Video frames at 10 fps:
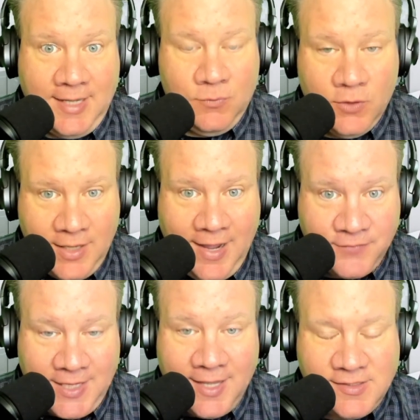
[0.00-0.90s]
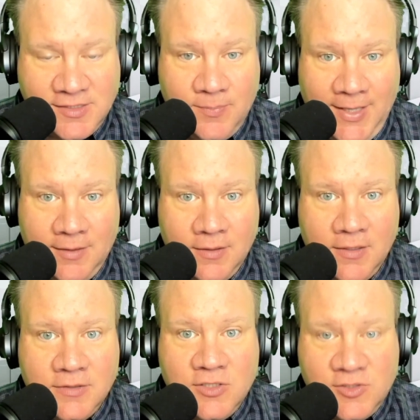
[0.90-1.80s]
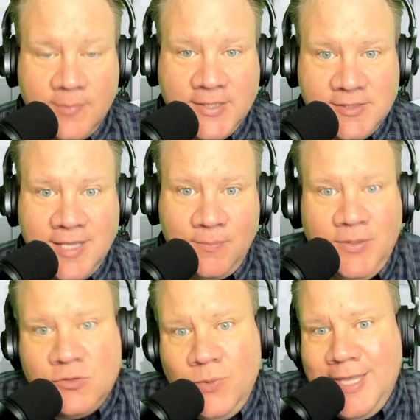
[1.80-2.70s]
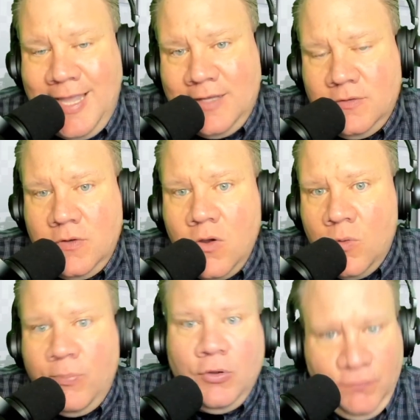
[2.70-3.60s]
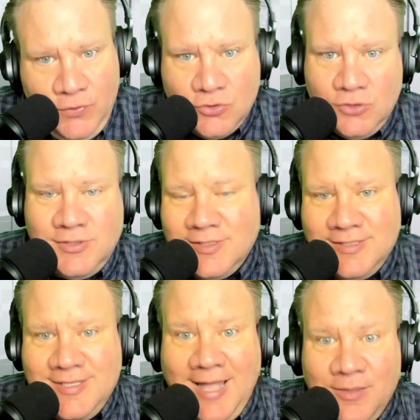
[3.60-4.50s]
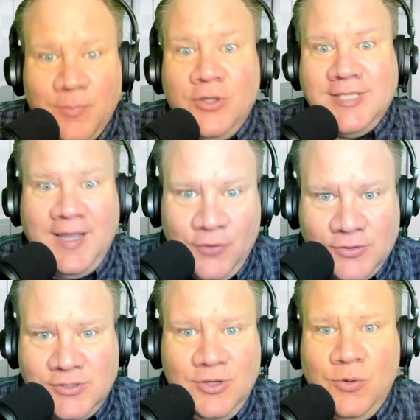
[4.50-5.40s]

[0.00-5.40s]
We're going to have to estimate to some extent, because we can't know both futures. This is not the multiverse.